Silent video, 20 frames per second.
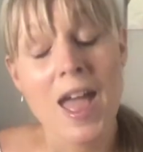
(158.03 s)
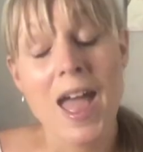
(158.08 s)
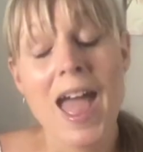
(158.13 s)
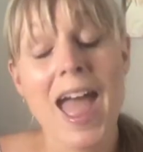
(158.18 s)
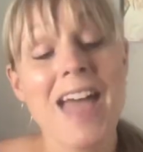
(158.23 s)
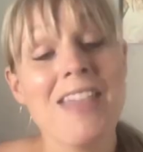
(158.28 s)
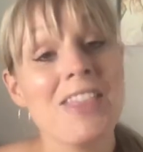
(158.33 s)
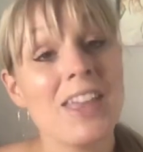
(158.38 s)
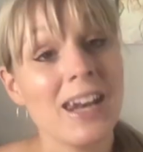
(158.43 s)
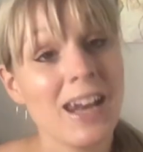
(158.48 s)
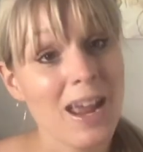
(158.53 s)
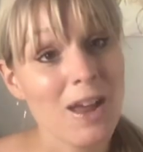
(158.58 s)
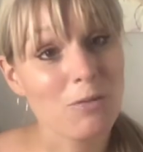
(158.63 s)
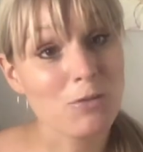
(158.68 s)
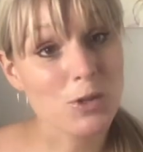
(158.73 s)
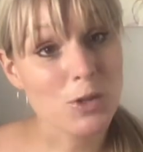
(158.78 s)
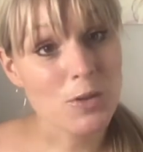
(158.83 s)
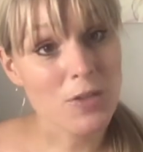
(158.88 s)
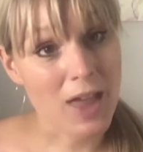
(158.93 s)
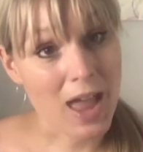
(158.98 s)
And then
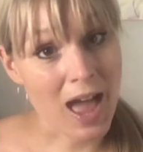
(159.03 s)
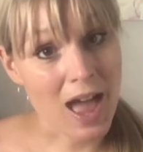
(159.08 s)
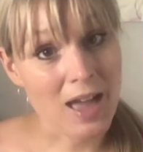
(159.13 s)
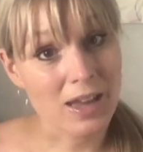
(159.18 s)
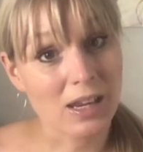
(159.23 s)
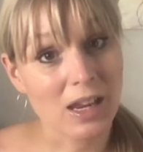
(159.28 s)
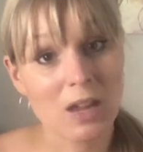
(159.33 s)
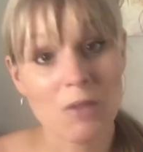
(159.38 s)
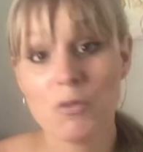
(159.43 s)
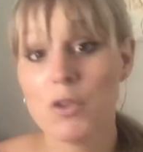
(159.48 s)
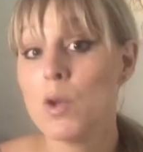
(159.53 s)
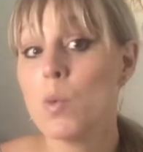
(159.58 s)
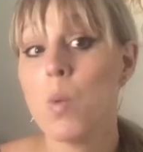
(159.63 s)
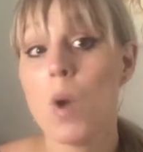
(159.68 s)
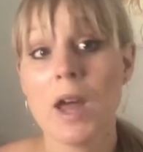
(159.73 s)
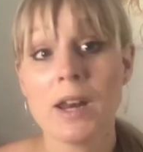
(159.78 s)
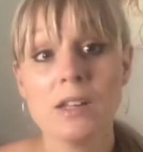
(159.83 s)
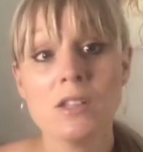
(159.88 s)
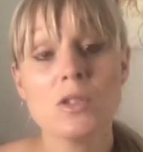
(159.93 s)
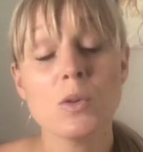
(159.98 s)
after that, if you
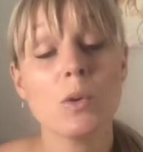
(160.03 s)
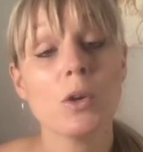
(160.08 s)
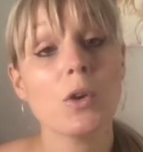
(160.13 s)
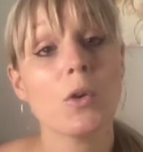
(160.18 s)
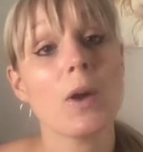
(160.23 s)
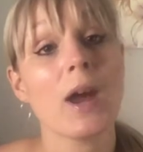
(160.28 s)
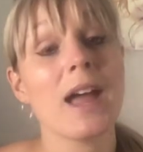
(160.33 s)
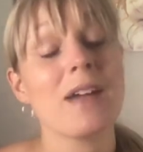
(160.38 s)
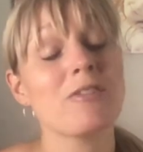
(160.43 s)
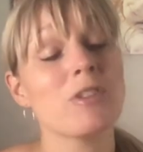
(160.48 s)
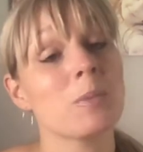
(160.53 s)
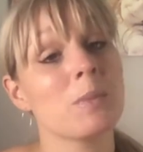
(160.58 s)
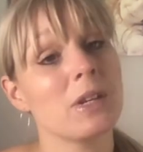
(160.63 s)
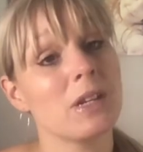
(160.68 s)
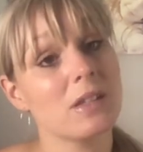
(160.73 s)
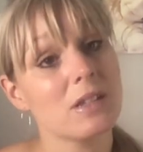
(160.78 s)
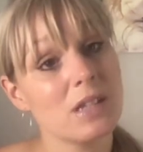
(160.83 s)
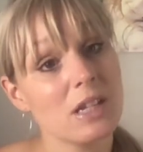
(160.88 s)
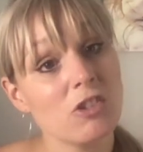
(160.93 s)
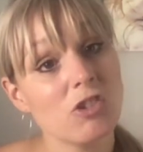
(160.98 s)
want to do a craft, I'm
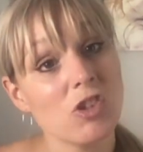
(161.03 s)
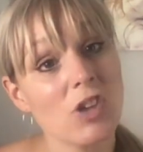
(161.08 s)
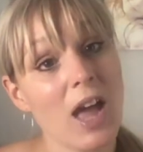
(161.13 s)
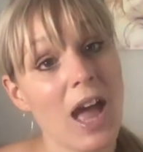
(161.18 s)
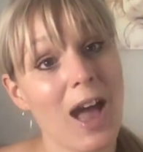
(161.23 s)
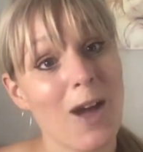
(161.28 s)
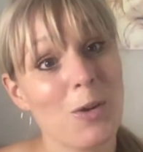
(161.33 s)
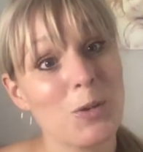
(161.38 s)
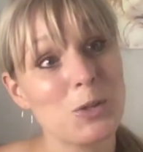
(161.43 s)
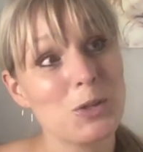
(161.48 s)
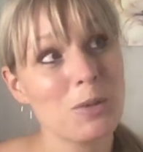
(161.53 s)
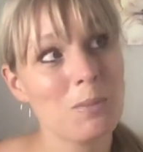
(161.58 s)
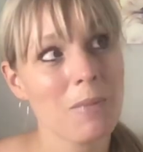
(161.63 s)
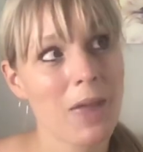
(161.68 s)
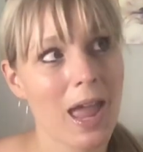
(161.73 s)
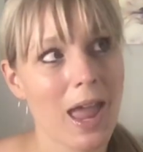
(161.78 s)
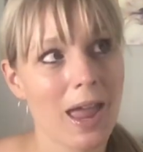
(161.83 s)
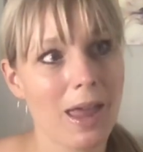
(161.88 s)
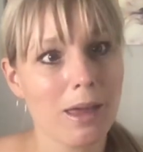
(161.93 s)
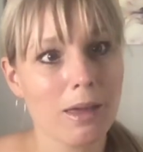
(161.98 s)
going to teach you how to
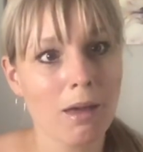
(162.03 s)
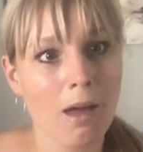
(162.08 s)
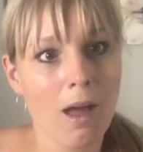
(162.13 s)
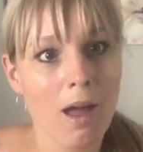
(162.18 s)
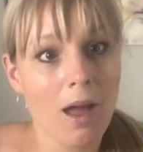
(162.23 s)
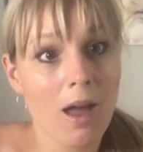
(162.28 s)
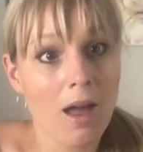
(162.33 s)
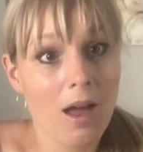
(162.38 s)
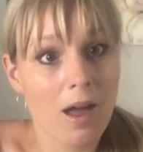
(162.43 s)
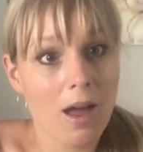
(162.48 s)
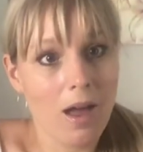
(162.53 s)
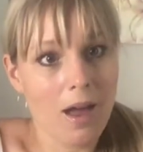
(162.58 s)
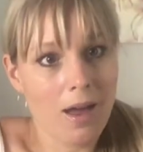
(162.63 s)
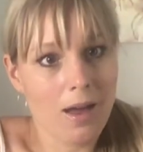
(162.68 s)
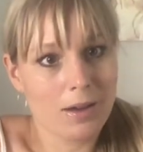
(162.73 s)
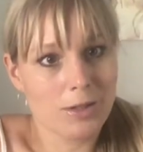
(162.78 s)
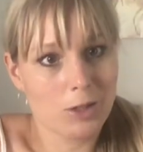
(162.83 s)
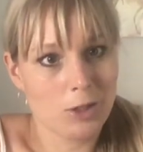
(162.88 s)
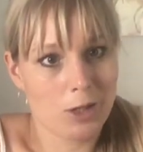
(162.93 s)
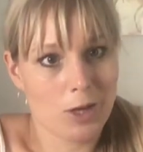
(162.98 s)
make
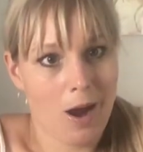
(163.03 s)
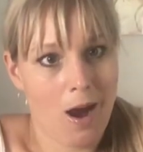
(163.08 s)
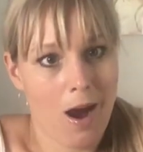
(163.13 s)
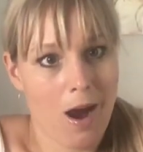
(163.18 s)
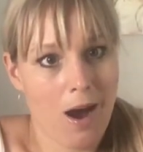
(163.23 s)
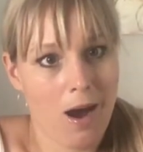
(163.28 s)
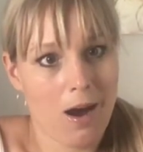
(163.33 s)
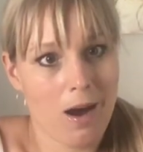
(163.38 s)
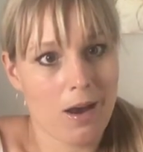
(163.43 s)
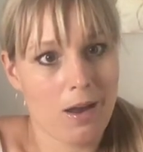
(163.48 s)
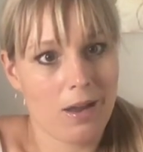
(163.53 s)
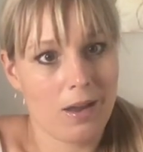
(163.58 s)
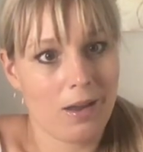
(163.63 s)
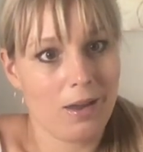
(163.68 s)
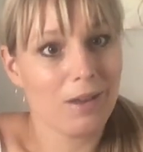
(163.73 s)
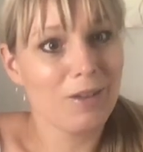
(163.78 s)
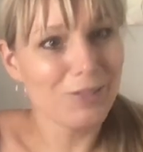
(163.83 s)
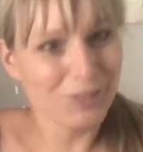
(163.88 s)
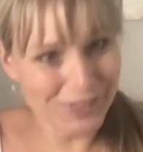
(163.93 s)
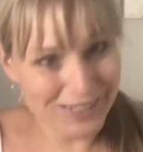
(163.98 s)
a shark,
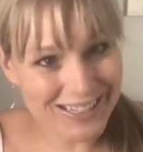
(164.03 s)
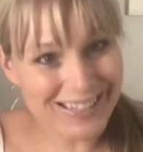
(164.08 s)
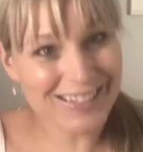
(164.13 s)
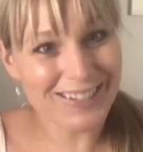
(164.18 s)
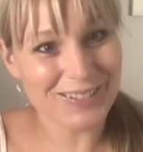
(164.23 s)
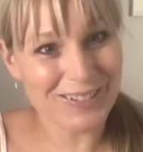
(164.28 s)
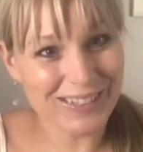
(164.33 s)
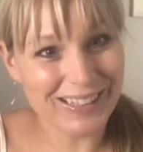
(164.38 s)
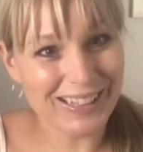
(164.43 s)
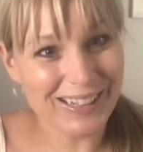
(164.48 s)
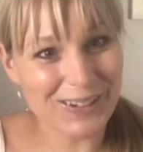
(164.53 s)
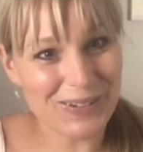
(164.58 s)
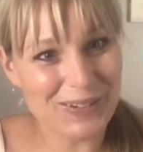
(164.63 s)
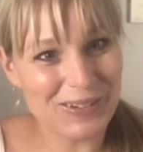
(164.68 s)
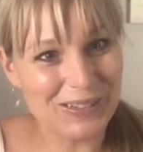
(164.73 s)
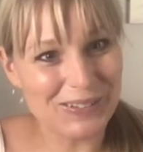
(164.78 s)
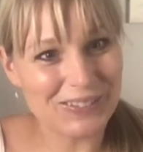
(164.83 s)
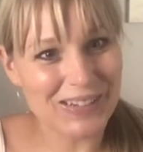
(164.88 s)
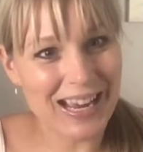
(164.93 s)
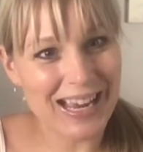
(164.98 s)
which is really
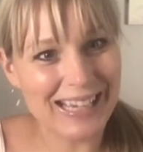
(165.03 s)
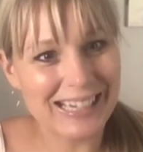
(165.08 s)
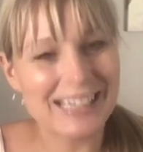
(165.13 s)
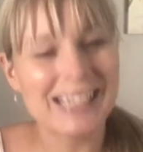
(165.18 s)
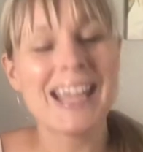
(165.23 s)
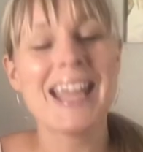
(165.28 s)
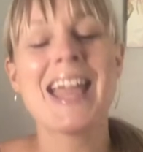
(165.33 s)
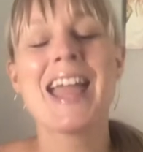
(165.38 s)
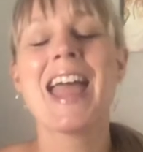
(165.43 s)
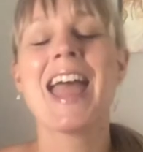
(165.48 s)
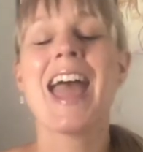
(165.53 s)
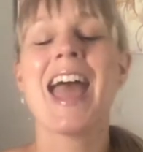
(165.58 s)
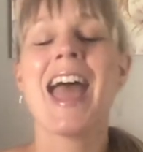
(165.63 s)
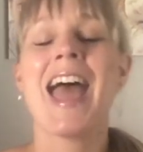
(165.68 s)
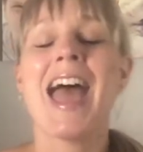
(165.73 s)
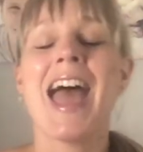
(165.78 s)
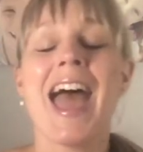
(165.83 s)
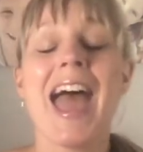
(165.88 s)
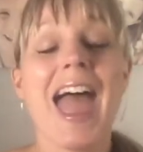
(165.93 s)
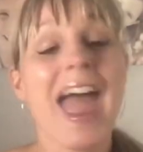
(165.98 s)
cool, right?
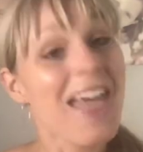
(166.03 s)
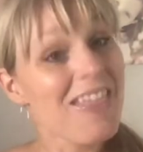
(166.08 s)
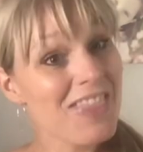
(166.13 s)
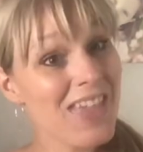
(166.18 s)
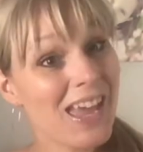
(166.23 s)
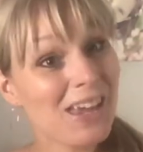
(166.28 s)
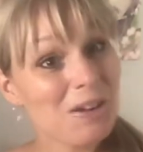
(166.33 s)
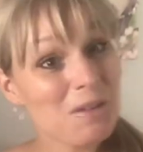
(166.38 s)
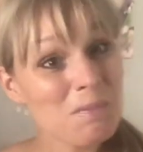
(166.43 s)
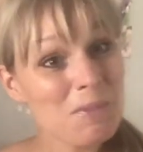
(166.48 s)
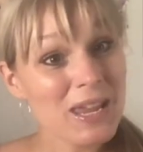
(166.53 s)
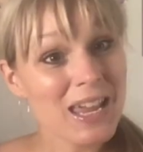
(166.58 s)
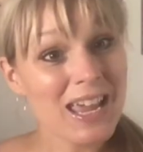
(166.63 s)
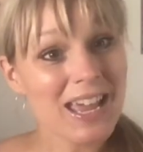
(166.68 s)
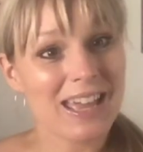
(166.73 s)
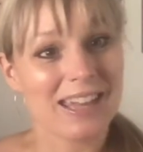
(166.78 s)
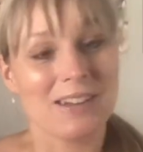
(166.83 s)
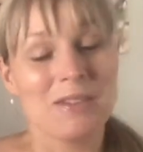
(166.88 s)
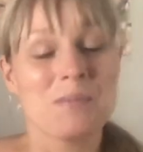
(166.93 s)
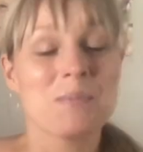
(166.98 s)
And that'll be it.